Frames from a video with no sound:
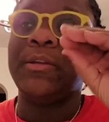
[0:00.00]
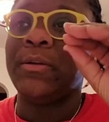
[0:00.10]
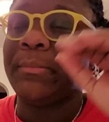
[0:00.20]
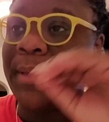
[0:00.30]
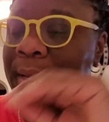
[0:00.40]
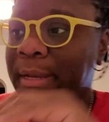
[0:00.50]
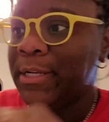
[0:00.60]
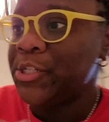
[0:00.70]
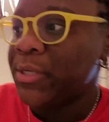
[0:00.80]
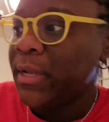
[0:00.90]
on the
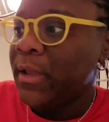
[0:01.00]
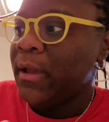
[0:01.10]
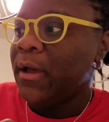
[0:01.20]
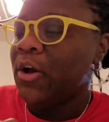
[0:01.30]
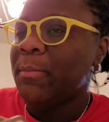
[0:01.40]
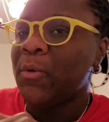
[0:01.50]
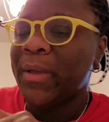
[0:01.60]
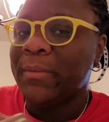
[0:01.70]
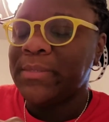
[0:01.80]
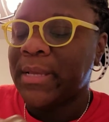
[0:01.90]
page on my
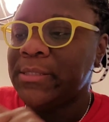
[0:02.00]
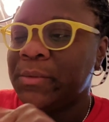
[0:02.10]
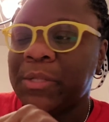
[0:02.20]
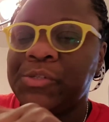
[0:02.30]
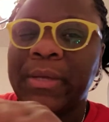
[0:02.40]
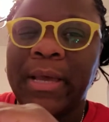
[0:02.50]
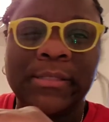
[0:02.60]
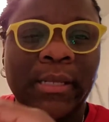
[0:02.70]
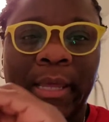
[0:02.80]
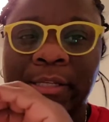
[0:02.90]
website so that you guys
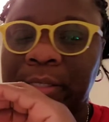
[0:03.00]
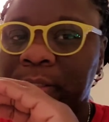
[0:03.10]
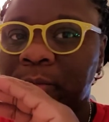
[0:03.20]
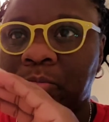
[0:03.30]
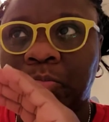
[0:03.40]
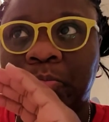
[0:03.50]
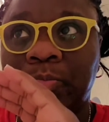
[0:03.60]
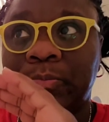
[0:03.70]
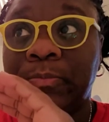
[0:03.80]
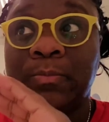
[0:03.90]
can like just
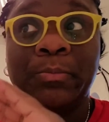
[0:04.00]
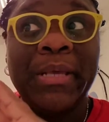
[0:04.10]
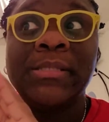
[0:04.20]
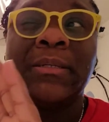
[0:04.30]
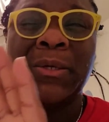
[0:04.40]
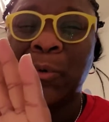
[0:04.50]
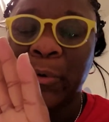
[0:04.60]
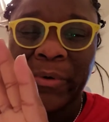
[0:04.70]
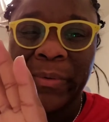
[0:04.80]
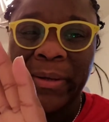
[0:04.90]
basically
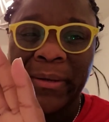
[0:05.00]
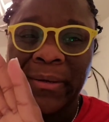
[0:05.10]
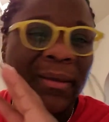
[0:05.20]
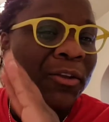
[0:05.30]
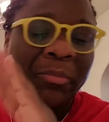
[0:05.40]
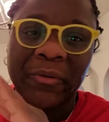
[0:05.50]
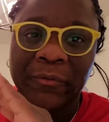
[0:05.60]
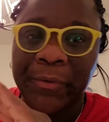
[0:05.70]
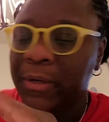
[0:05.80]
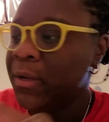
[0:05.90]
order it. It'll be
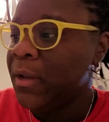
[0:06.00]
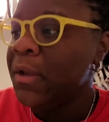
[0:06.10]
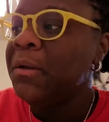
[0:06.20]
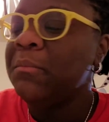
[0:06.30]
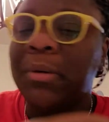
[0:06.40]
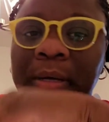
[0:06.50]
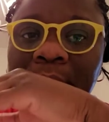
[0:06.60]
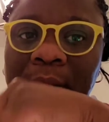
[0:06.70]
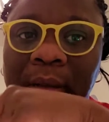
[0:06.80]
free, but